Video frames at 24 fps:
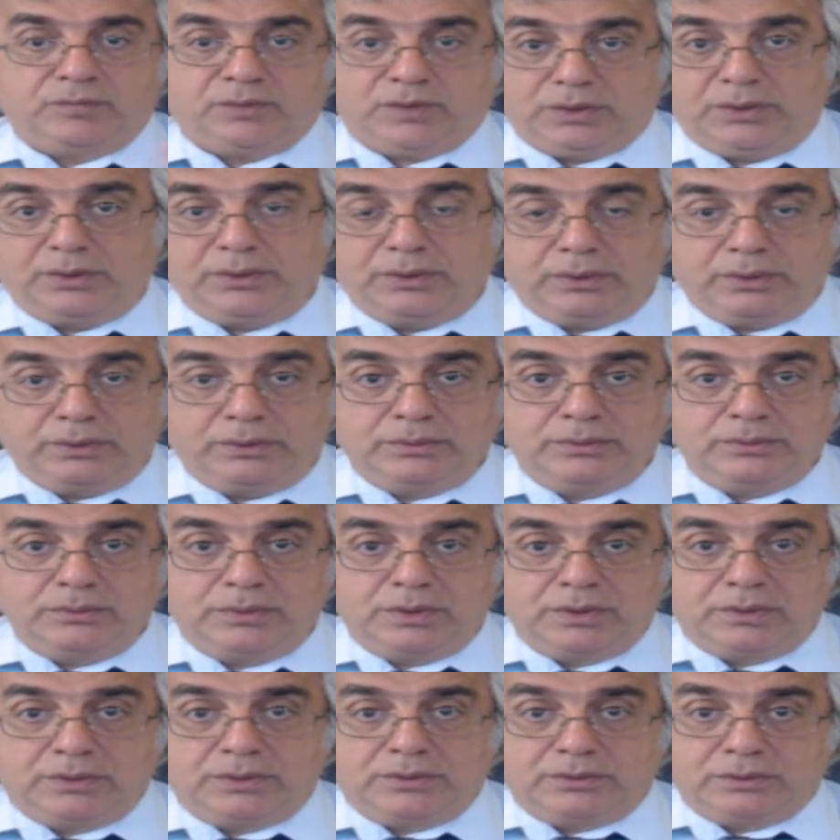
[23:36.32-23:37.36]

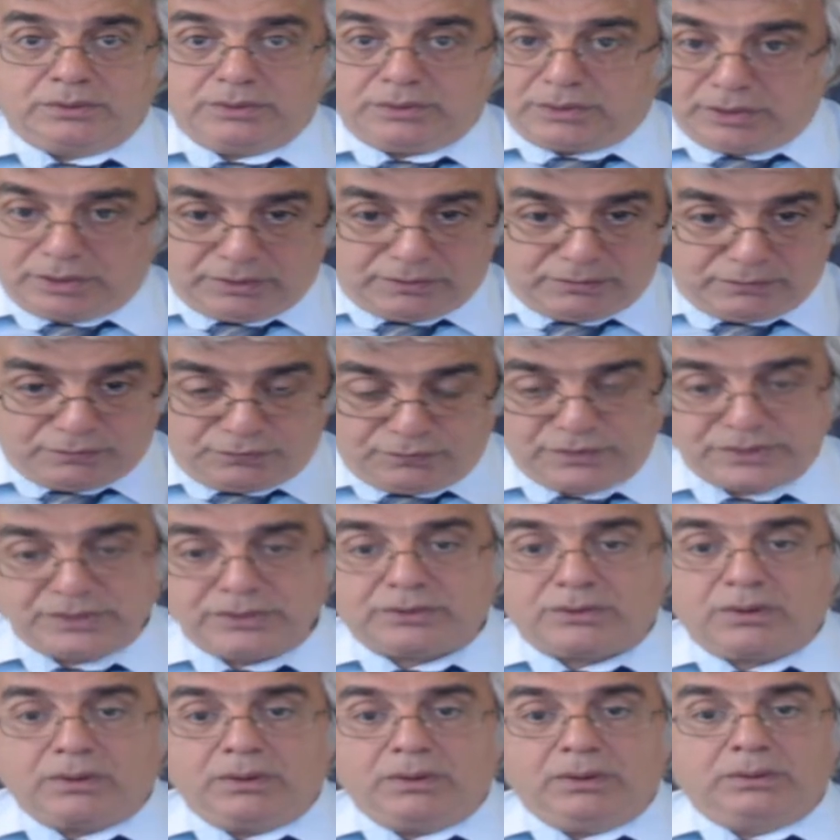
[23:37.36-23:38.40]
the
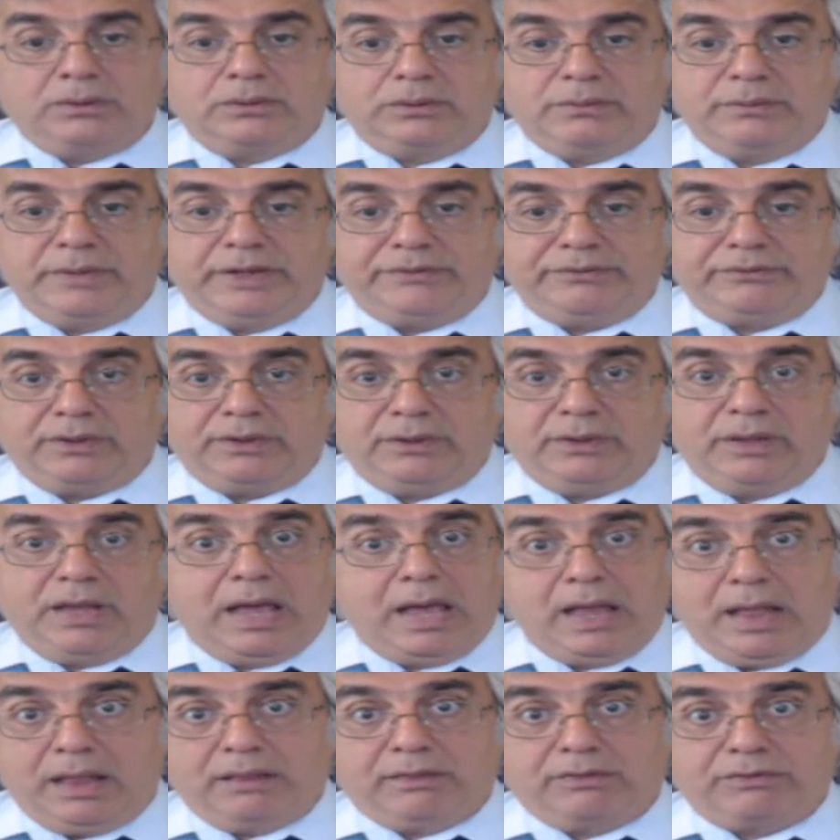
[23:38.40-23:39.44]
physical or mental
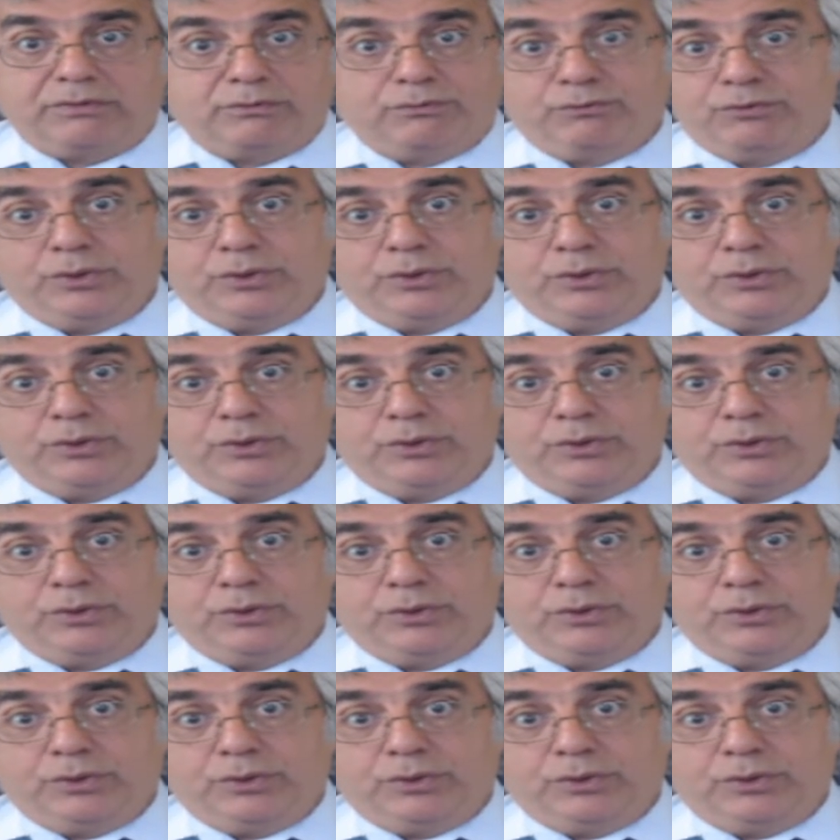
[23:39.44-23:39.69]
health